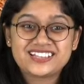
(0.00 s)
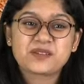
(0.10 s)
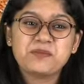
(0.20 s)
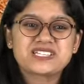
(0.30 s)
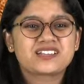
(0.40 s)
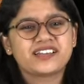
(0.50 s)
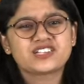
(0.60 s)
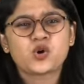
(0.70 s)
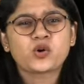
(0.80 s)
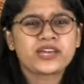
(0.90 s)
it's a misclick,
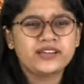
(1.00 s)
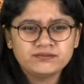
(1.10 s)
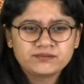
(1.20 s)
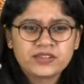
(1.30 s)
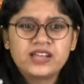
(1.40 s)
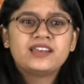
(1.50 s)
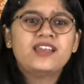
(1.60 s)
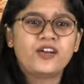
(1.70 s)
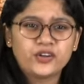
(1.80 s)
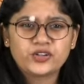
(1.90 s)
it's okay.
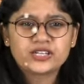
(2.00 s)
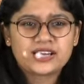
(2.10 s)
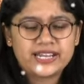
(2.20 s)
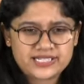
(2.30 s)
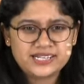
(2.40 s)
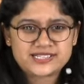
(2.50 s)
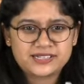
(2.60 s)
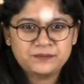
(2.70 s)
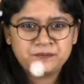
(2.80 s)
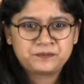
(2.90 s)
Now you know the correct
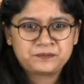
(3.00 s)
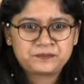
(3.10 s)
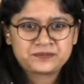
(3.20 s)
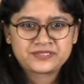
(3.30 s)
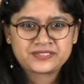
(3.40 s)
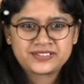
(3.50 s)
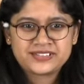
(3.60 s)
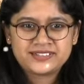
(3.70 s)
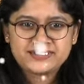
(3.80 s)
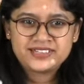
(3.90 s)
answer.
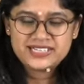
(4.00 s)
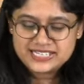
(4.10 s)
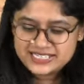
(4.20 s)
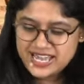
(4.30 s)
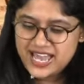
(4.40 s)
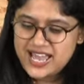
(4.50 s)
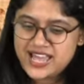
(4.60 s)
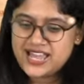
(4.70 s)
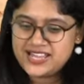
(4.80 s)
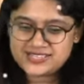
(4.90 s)

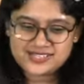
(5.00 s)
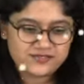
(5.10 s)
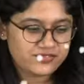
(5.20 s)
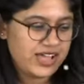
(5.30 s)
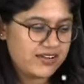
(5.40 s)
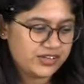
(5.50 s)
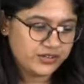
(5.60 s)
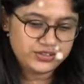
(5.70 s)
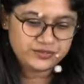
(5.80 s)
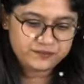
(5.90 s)
Yes, very
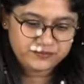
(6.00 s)
good.